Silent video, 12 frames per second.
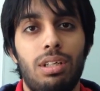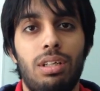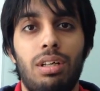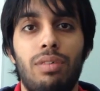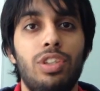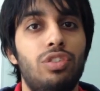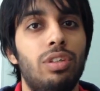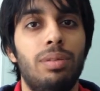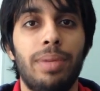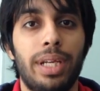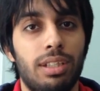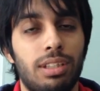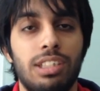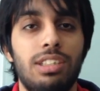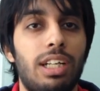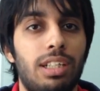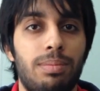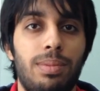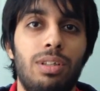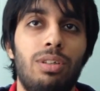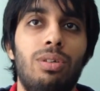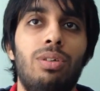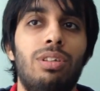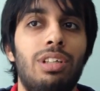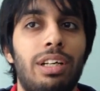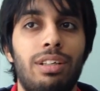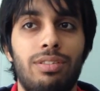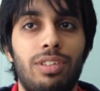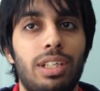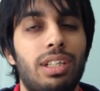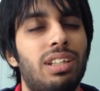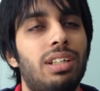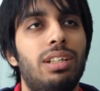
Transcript: which will make this startup a growth kind of thing.